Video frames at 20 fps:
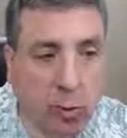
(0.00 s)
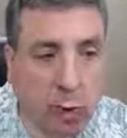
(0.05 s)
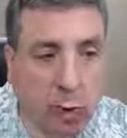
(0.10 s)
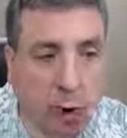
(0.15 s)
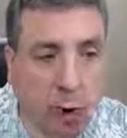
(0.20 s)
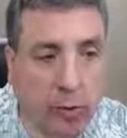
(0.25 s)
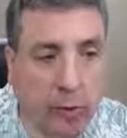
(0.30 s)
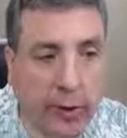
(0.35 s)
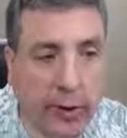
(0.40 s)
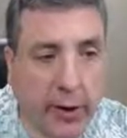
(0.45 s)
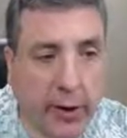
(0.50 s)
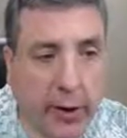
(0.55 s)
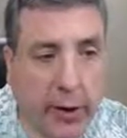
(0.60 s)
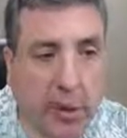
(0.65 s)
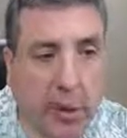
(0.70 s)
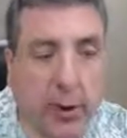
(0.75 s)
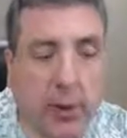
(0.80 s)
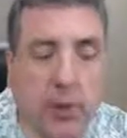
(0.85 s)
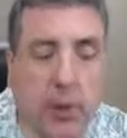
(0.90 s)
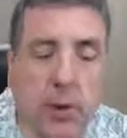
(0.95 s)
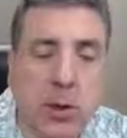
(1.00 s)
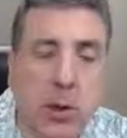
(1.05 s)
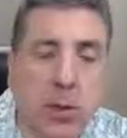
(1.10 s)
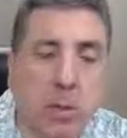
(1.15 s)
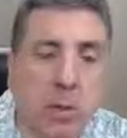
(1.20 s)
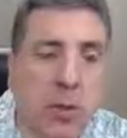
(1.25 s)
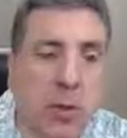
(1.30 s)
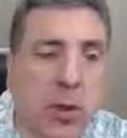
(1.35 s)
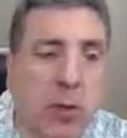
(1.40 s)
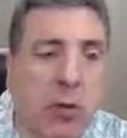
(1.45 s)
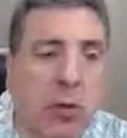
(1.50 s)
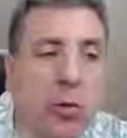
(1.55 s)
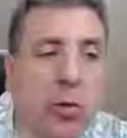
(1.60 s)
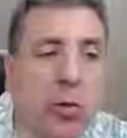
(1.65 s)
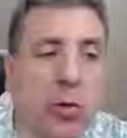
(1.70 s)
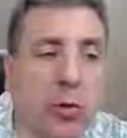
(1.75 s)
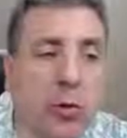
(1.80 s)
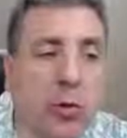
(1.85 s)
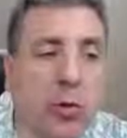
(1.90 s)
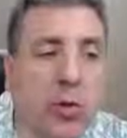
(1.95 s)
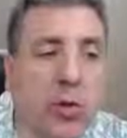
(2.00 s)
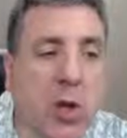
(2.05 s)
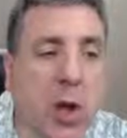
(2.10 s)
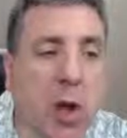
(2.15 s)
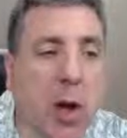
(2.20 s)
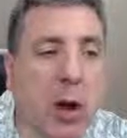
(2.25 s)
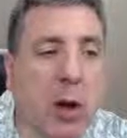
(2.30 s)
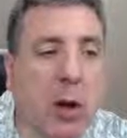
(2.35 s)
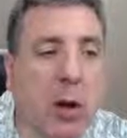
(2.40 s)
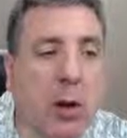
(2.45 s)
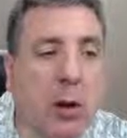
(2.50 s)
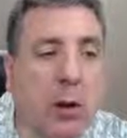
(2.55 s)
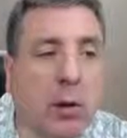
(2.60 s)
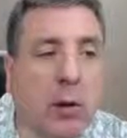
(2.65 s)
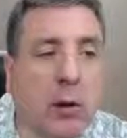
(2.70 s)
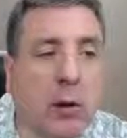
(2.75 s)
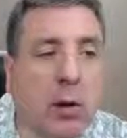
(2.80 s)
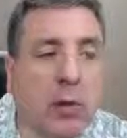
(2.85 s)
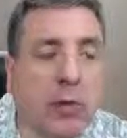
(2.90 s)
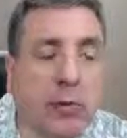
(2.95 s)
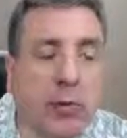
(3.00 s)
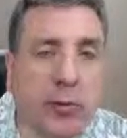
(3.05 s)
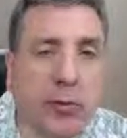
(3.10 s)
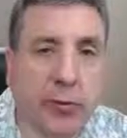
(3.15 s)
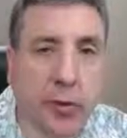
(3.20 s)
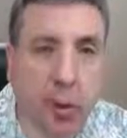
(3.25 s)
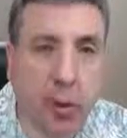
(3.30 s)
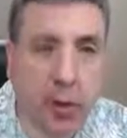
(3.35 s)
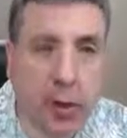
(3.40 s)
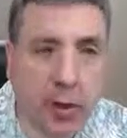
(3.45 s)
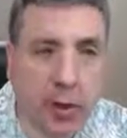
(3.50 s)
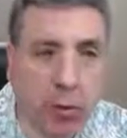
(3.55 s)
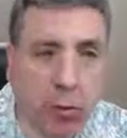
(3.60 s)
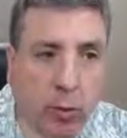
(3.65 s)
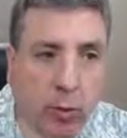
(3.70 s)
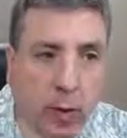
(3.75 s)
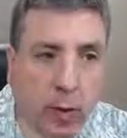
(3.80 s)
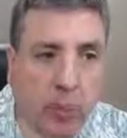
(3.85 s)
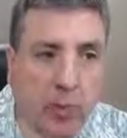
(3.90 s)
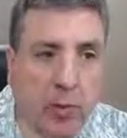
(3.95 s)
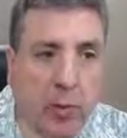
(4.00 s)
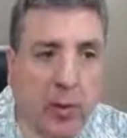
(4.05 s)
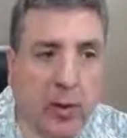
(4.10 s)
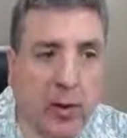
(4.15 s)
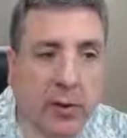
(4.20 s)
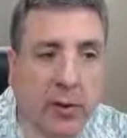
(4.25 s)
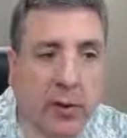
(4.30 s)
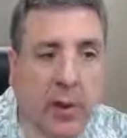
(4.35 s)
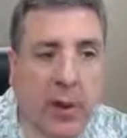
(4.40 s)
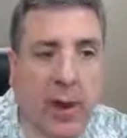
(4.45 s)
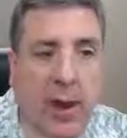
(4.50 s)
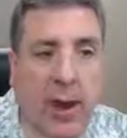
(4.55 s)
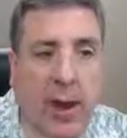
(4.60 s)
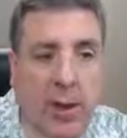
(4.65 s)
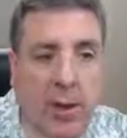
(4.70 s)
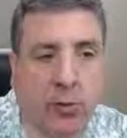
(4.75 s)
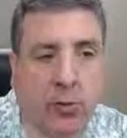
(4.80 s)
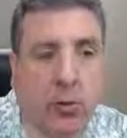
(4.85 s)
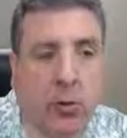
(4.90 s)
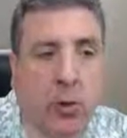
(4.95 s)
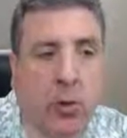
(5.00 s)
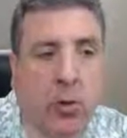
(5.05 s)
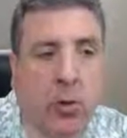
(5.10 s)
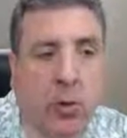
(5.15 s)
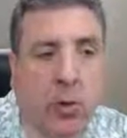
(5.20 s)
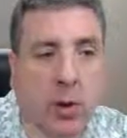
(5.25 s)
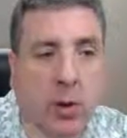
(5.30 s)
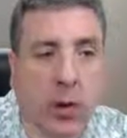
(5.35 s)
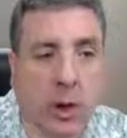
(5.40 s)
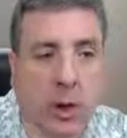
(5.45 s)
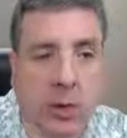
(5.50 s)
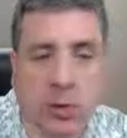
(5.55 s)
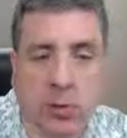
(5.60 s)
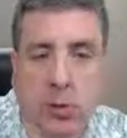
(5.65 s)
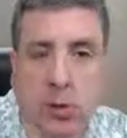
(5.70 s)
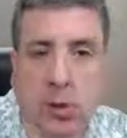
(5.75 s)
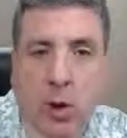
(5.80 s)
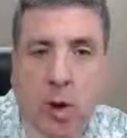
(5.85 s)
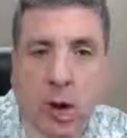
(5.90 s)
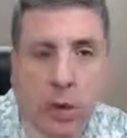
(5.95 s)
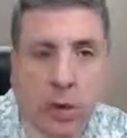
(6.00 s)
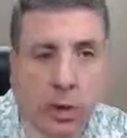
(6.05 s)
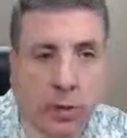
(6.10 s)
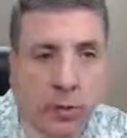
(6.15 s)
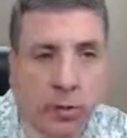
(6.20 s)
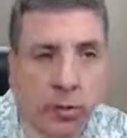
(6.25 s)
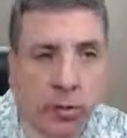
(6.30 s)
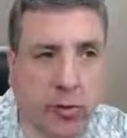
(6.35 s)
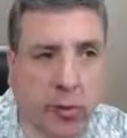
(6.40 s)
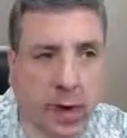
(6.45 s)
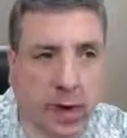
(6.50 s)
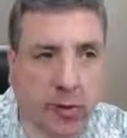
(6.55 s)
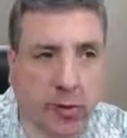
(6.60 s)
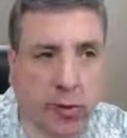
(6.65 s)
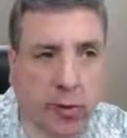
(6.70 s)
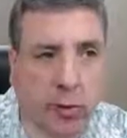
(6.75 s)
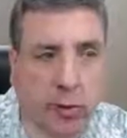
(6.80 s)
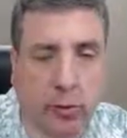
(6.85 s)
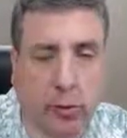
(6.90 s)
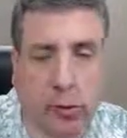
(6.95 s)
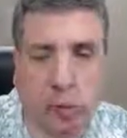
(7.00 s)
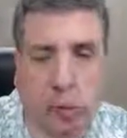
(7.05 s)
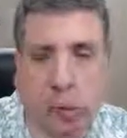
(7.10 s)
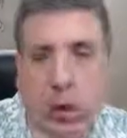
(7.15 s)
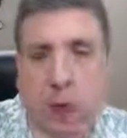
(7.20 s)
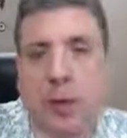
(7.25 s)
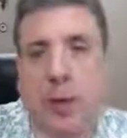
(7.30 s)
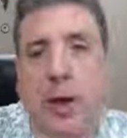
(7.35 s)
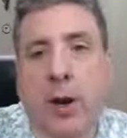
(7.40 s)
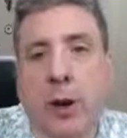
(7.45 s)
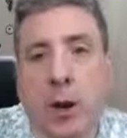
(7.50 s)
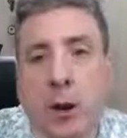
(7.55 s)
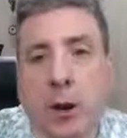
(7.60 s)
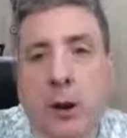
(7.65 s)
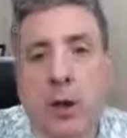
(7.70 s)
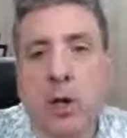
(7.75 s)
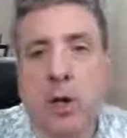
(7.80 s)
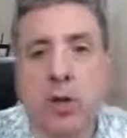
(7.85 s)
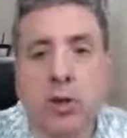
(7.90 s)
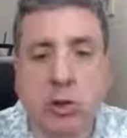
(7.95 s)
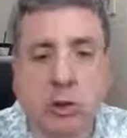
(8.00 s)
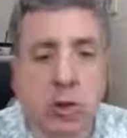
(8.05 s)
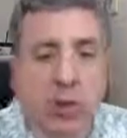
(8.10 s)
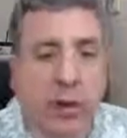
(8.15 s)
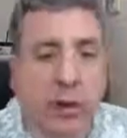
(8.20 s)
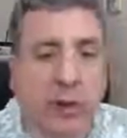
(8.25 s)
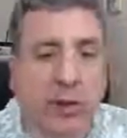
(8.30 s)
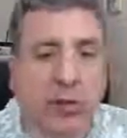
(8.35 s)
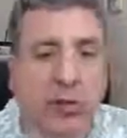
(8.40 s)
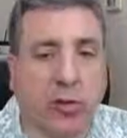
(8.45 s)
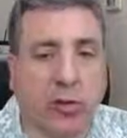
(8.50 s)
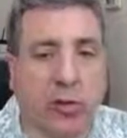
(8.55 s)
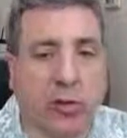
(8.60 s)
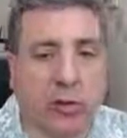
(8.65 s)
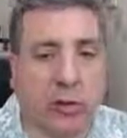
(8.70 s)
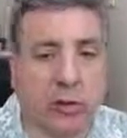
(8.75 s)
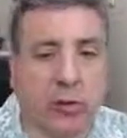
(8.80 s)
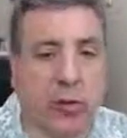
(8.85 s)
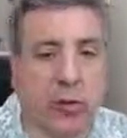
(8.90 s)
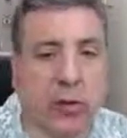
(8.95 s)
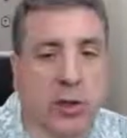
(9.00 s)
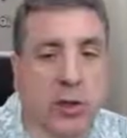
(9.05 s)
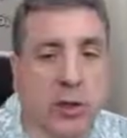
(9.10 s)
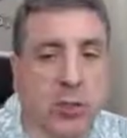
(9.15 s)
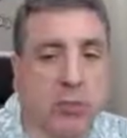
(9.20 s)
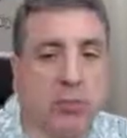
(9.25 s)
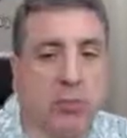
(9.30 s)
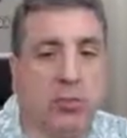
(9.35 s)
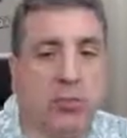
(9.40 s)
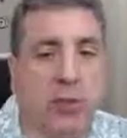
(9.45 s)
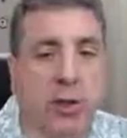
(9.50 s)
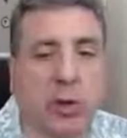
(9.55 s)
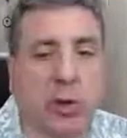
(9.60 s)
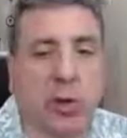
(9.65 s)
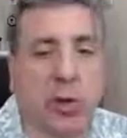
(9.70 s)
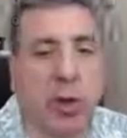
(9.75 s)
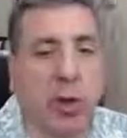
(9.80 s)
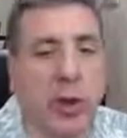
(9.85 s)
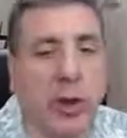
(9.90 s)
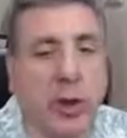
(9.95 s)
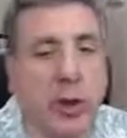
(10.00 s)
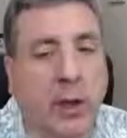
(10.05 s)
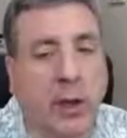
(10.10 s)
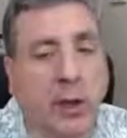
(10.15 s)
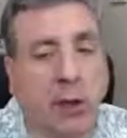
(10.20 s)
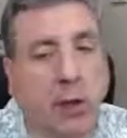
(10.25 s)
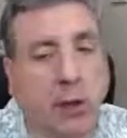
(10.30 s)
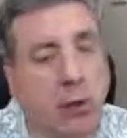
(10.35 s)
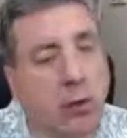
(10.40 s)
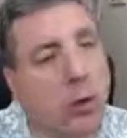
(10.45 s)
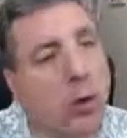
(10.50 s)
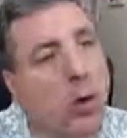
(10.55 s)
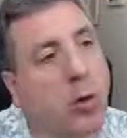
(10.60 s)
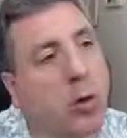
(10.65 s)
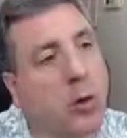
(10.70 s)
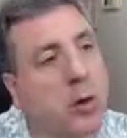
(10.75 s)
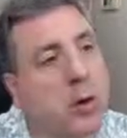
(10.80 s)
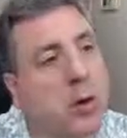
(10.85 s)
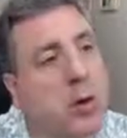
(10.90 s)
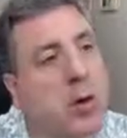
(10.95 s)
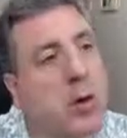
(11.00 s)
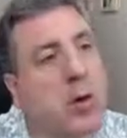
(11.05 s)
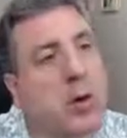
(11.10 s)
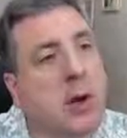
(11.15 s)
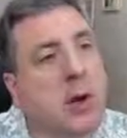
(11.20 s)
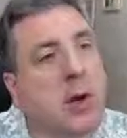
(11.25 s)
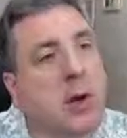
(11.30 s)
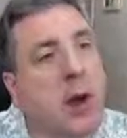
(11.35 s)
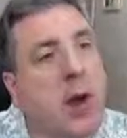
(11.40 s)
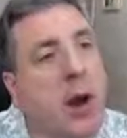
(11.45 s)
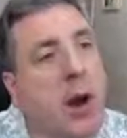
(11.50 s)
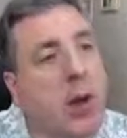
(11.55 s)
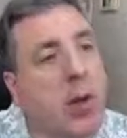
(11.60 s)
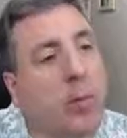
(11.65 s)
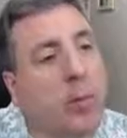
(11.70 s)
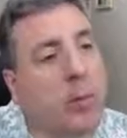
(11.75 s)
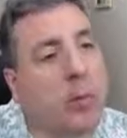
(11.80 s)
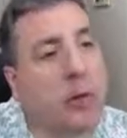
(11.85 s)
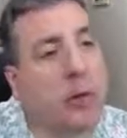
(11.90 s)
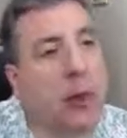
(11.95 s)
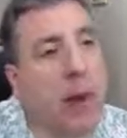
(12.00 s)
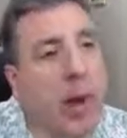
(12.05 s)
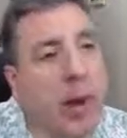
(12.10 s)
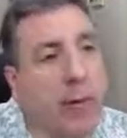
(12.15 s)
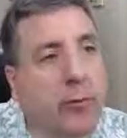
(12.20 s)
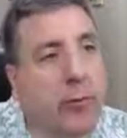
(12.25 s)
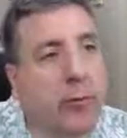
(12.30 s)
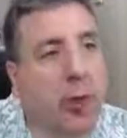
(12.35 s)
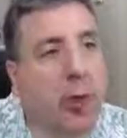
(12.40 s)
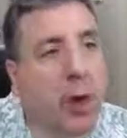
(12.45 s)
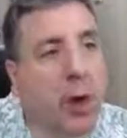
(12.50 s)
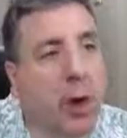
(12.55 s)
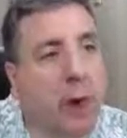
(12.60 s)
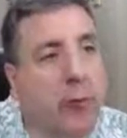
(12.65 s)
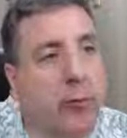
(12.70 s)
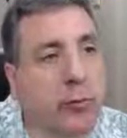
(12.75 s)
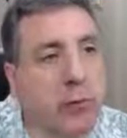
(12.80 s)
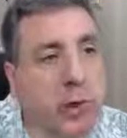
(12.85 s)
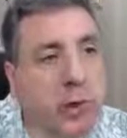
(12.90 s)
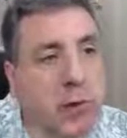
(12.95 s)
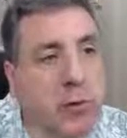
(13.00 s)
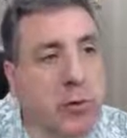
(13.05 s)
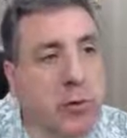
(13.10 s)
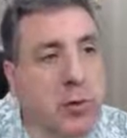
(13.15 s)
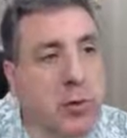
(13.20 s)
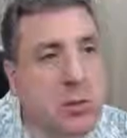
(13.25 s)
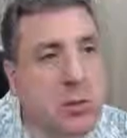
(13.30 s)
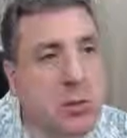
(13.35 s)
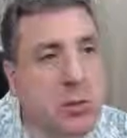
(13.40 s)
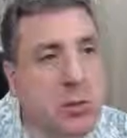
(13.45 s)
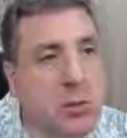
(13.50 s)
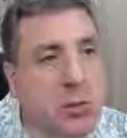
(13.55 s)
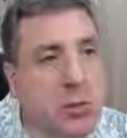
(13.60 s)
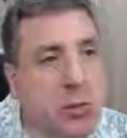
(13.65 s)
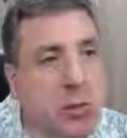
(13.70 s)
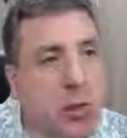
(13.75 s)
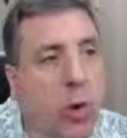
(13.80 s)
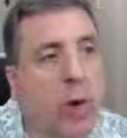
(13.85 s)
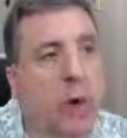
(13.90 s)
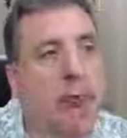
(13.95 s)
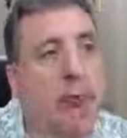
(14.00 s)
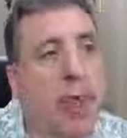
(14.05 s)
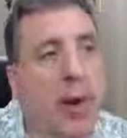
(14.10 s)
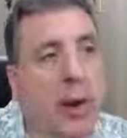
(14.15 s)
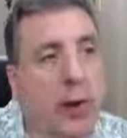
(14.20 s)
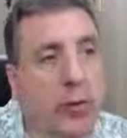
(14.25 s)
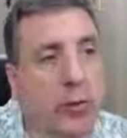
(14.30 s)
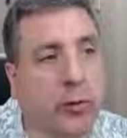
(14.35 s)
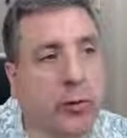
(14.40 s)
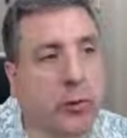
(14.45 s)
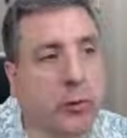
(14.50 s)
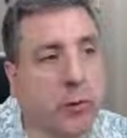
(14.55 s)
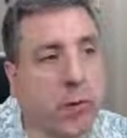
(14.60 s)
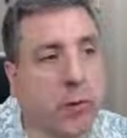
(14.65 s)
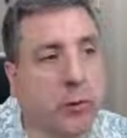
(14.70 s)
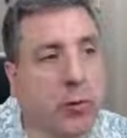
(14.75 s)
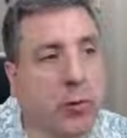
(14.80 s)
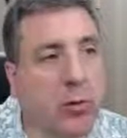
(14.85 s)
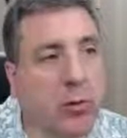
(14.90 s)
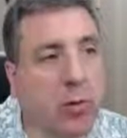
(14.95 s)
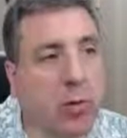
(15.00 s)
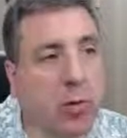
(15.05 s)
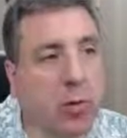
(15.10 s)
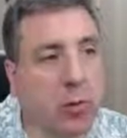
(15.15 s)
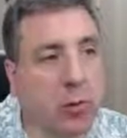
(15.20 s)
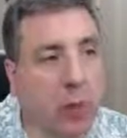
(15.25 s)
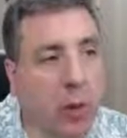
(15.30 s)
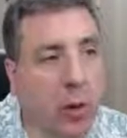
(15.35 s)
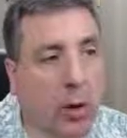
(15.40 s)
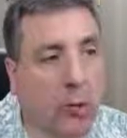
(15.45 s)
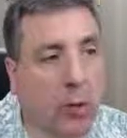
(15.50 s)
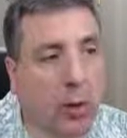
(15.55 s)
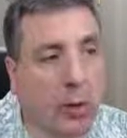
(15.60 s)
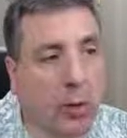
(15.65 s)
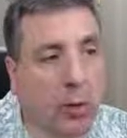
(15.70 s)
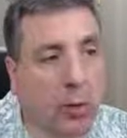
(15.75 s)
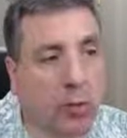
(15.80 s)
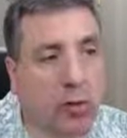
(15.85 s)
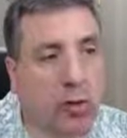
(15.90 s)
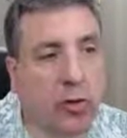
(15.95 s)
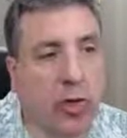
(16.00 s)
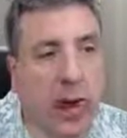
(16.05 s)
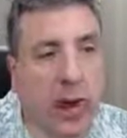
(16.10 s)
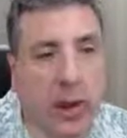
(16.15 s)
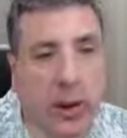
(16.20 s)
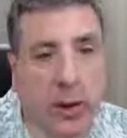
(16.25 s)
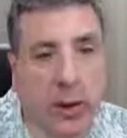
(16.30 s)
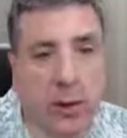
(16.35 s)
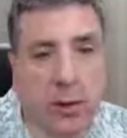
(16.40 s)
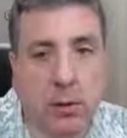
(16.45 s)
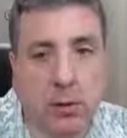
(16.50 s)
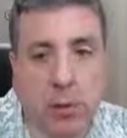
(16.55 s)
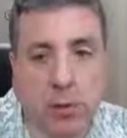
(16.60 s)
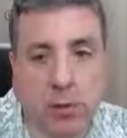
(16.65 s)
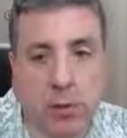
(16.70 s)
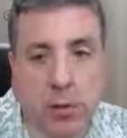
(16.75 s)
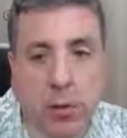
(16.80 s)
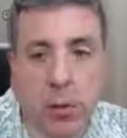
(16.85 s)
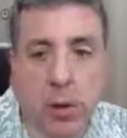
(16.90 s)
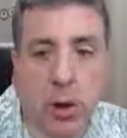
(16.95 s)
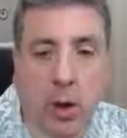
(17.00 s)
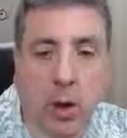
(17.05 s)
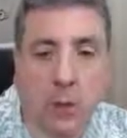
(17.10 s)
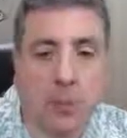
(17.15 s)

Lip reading: here, those are floating ribs because it has no costal cartilage attached to the sternum at all. So that's the difference between those. Now you have 12 ribs, 12 pairs of ribs, 12 on each side, okay?